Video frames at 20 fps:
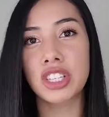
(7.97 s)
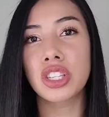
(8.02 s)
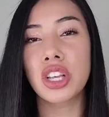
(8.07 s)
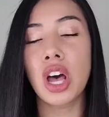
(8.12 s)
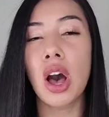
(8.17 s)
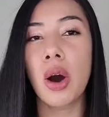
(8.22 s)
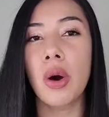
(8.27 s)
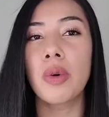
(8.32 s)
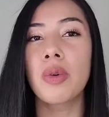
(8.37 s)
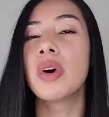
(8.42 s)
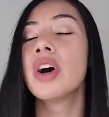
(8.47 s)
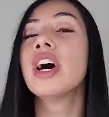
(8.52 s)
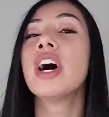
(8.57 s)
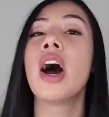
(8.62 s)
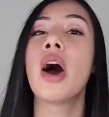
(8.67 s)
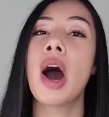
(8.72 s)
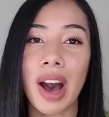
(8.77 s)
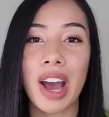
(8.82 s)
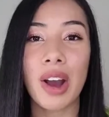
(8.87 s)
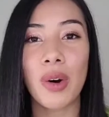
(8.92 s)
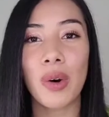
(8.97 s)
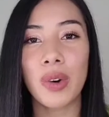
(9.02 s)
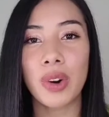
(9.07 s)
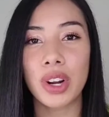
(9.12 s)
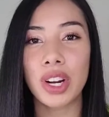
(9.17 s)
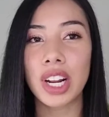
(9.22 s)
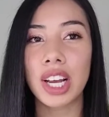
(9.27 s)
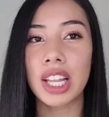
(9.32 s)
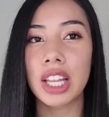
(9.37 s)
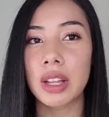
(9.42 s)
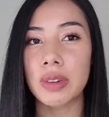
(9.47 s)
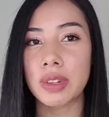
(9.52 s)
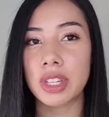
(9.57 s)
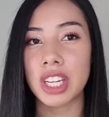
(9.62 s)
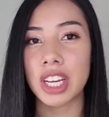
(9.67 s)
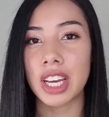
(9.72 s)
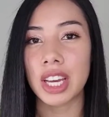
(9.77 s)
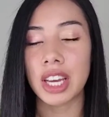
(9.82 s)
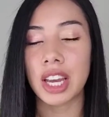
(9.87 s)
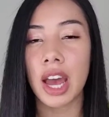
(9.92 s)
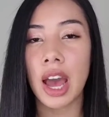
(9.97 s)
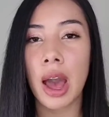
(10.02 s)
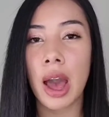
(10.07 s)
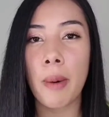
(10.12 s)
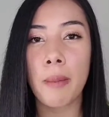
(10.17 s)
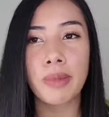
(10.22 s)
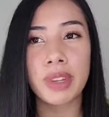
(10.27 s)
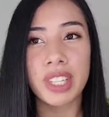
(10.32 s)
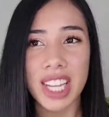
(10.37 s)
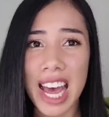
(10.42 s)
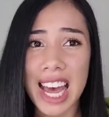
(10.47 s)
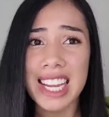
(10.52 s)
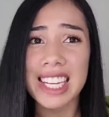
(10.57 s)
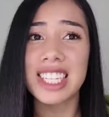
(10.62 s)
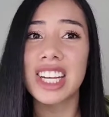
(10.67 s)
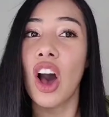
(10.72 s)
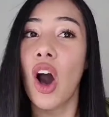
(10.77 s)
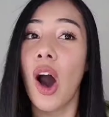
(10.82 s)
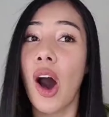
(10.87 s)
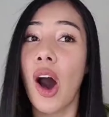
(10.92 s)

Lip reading: So I ordered a lipstick set